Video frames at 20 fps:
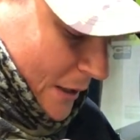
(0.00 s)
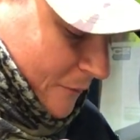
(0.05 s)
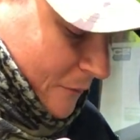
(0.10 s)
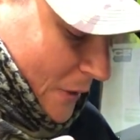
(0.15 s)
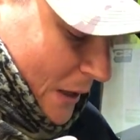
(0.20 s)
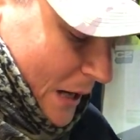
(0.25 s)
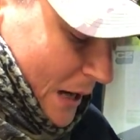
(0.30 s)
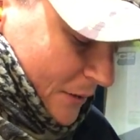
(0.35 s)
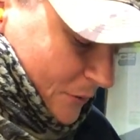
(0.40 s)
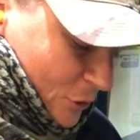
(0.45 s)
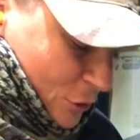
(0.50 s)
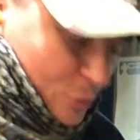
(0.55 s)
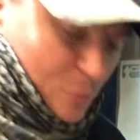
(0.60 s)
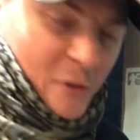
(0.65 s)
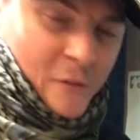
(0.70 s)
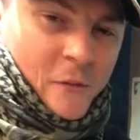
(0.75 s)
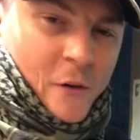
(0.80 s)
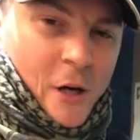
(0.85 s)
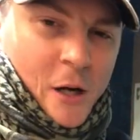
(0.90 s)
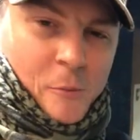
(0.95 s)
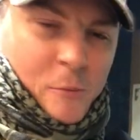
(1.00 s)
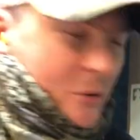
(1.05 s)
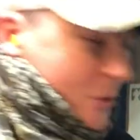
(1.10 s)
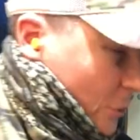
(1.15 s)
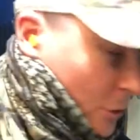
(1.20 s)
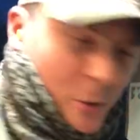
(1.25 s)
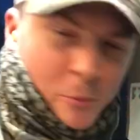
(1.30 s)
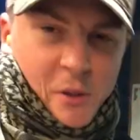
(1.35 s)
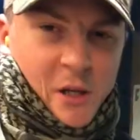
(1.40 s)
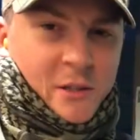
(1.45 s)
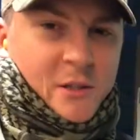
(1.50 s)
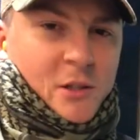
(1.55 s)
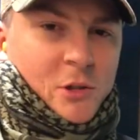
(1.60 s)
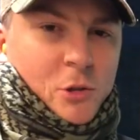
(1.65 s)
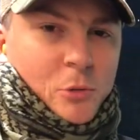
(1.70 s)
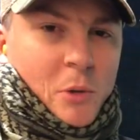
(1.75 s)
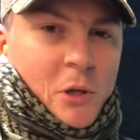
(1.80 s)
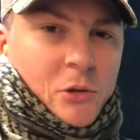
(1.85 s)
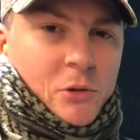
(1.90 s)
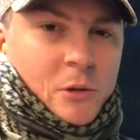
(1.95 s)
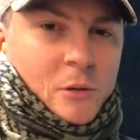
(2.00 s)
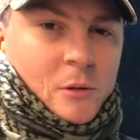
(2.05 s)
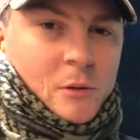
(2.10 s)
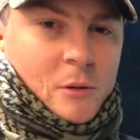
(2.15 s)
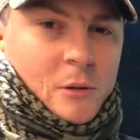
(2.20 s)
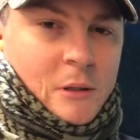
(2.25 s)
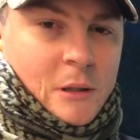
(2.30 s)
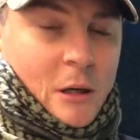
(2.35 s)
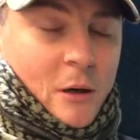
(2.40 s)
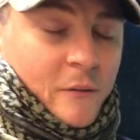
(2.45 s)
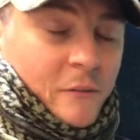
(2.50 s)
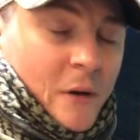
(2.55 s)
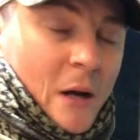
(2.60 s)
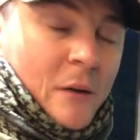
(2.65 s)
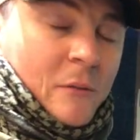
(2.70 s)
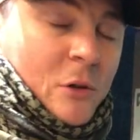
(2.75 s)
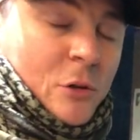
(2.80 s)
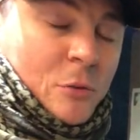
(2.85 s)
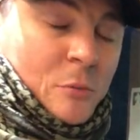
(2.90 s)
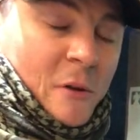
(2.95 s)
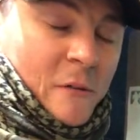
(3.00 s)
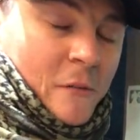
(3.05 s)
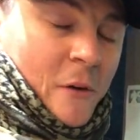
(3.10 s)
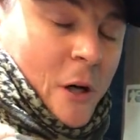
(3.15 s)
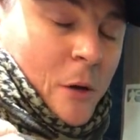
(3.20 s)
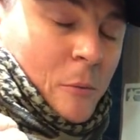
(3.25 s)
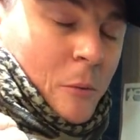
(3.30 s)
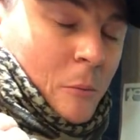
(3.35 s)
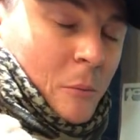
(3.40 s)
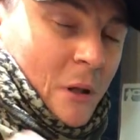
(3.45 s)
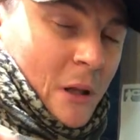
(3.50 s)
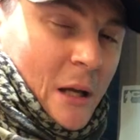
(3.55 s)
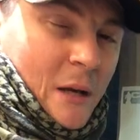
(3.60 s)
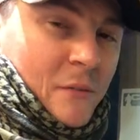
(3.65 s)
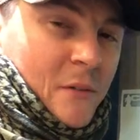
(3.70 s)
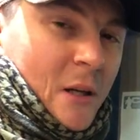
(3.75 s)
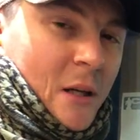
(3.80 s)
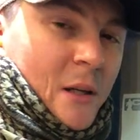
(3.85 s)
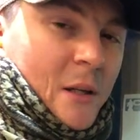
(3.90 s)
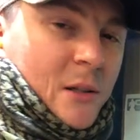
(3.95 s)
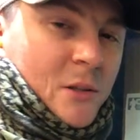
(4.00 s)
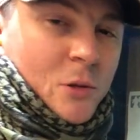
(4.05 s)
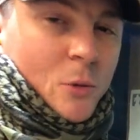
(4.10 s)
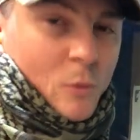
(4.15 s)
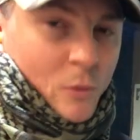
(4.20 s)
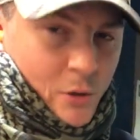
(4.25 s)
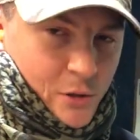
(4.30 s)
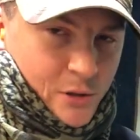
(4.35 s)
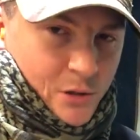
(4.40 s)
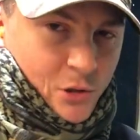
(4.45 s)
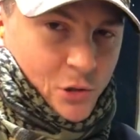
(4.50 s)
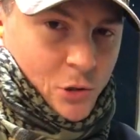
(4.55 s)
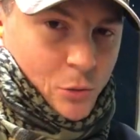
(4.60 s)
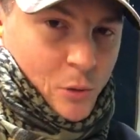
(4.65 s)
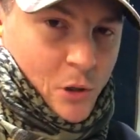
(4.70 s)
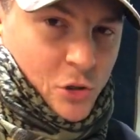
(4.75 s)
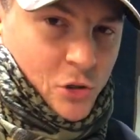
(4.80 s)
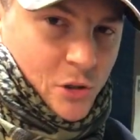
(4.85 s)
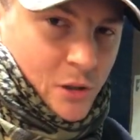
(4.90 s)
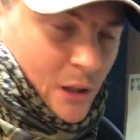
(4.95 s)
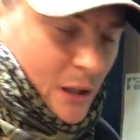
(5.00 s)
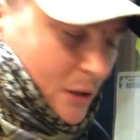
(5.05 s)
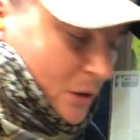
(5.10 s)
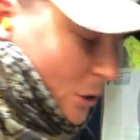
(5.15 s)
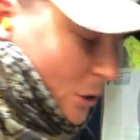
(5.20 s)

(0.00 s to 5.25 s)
if I have to use my firearm, it's already a bad situation. Now, if I have to use my firearm on my left hand, it's a worse situation. I